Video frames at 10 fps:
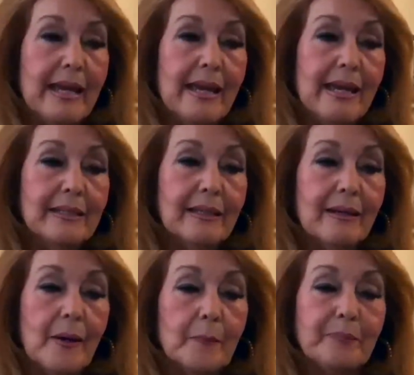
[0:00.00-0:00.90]
And
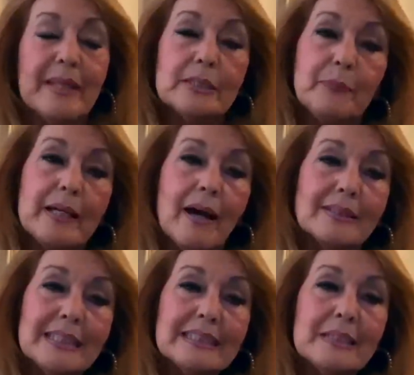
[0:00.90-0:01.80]
it's
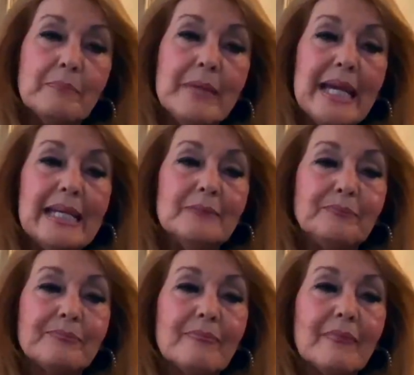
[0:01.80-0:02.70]
because, to me,
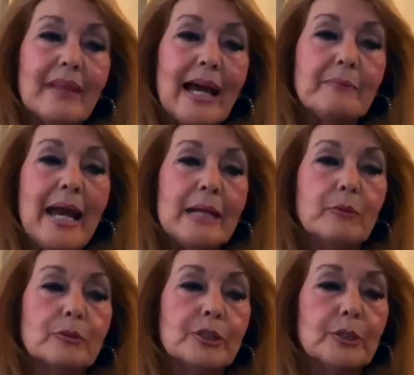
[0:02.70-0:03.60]
I'm
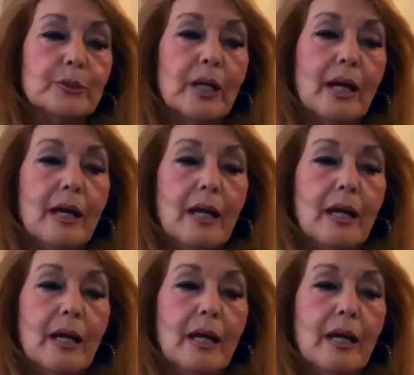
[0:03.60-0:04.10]
able to